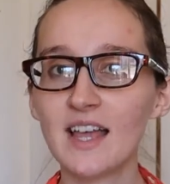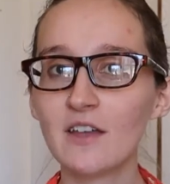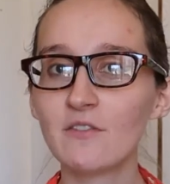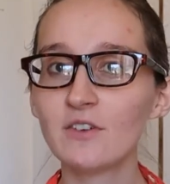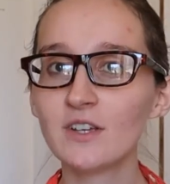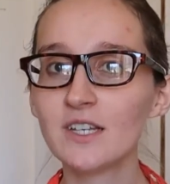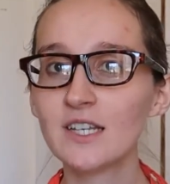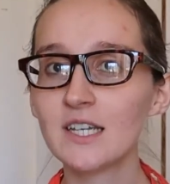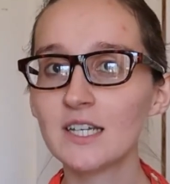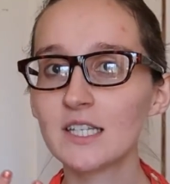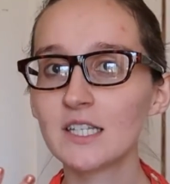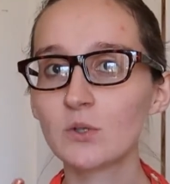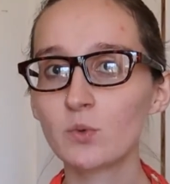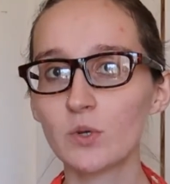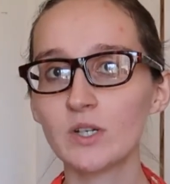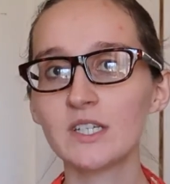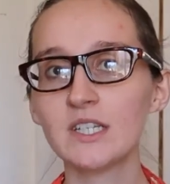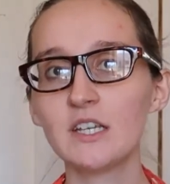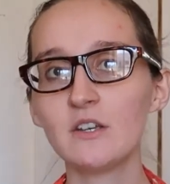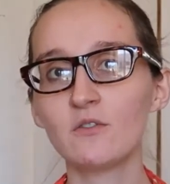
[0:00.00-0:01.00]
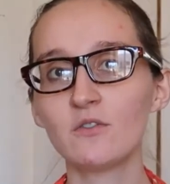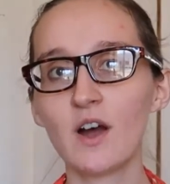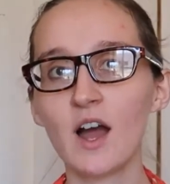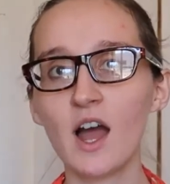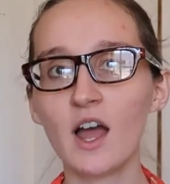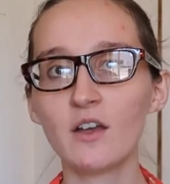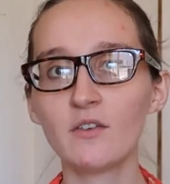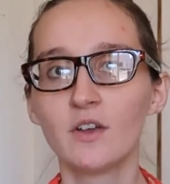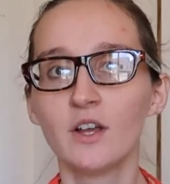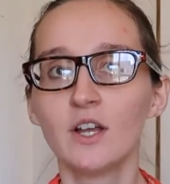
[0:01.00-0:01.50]

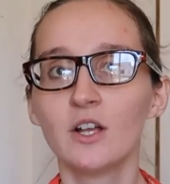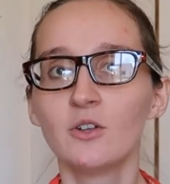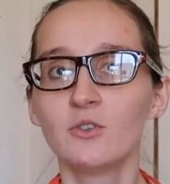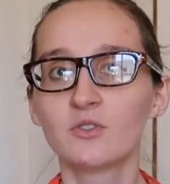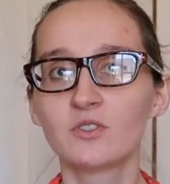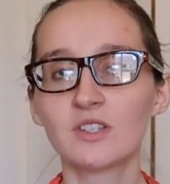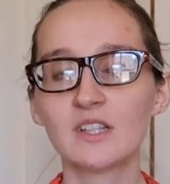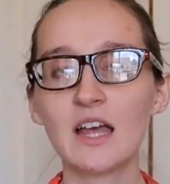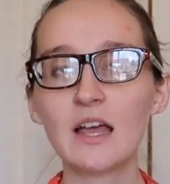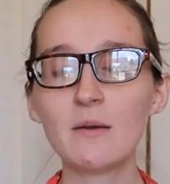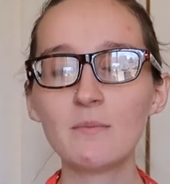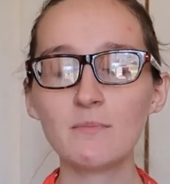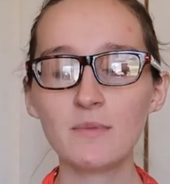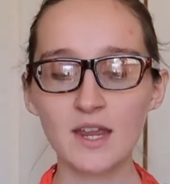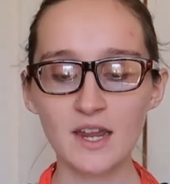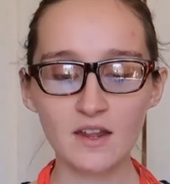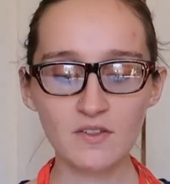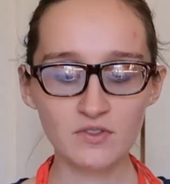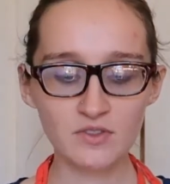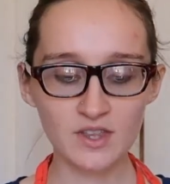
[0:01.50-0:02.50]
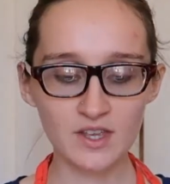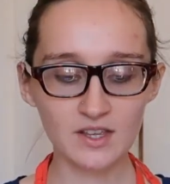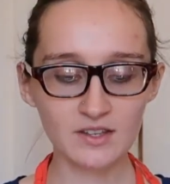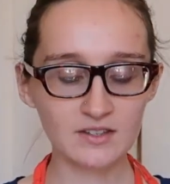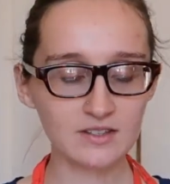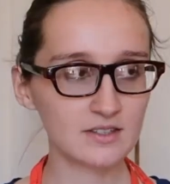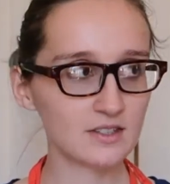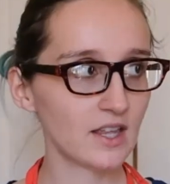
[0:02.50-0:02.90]
$7.25. So that made this,